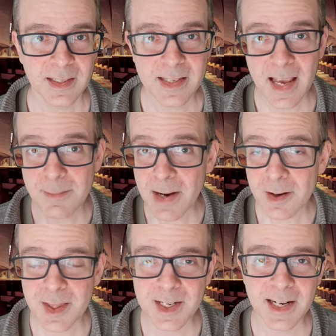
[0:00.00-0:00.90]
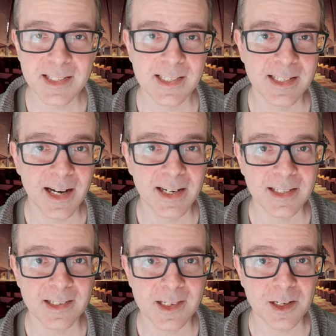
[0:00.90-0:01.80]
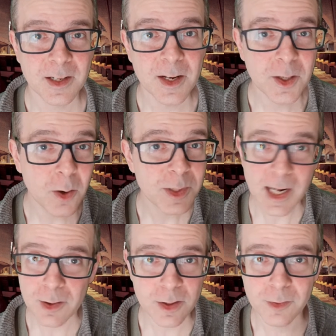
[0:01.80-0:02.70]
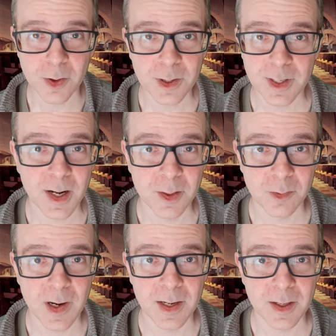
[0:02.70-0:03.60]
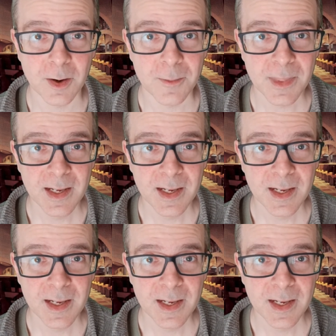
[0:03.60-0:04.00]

It came out in the 1990s, and, and no doubt you've heard it on the radio.